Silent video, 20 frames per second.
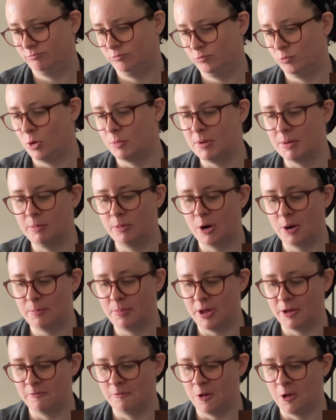Remember,
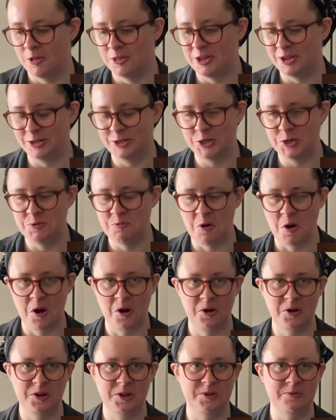above all, that you
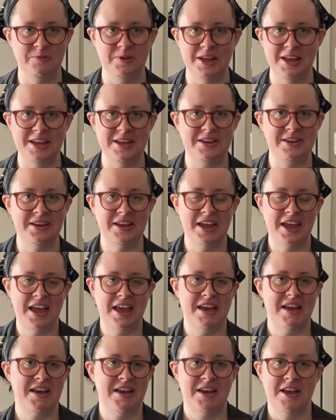are unique.
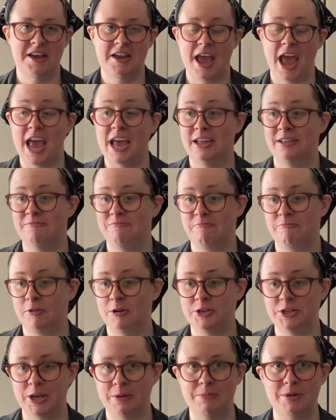And for
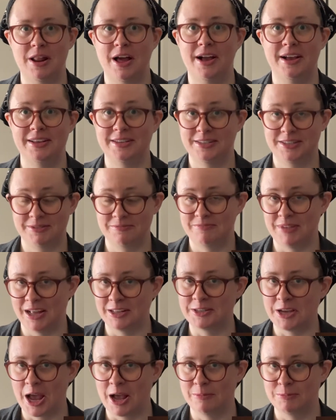Geminis,
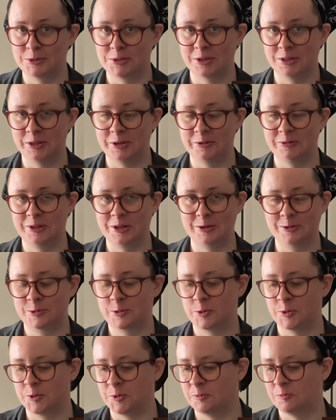that's absolutely
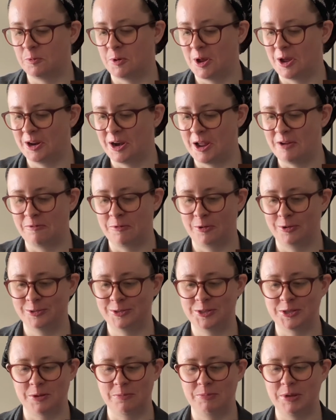true, right? I've heard
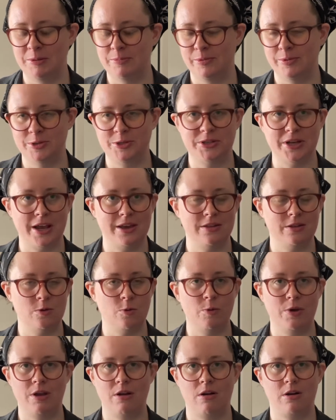some people say that
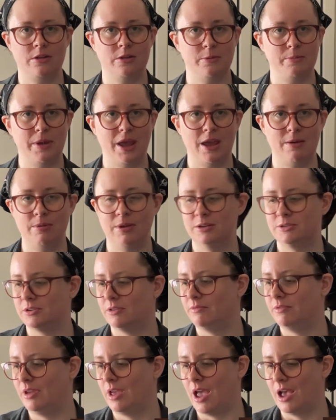we are the babies
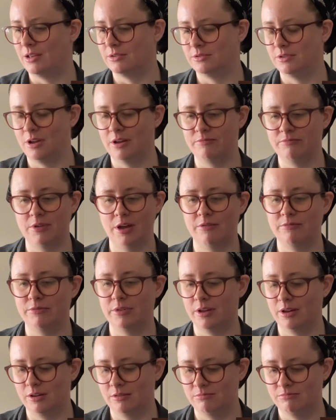of the ast of
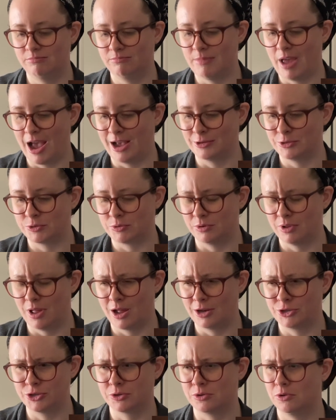the
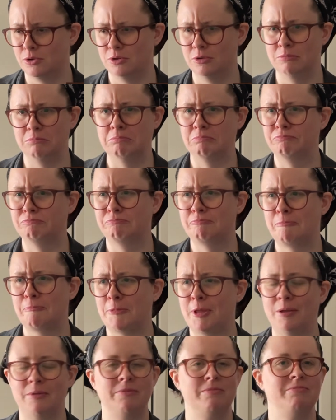astrological.
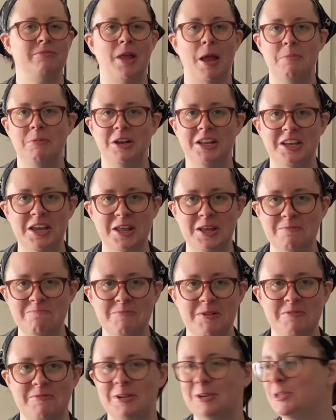I'm going to get it
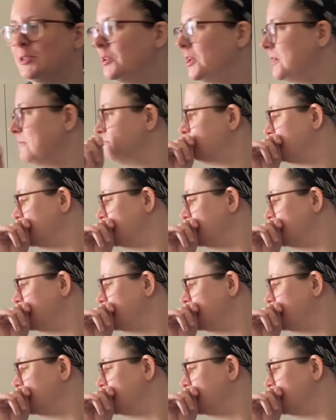eventually.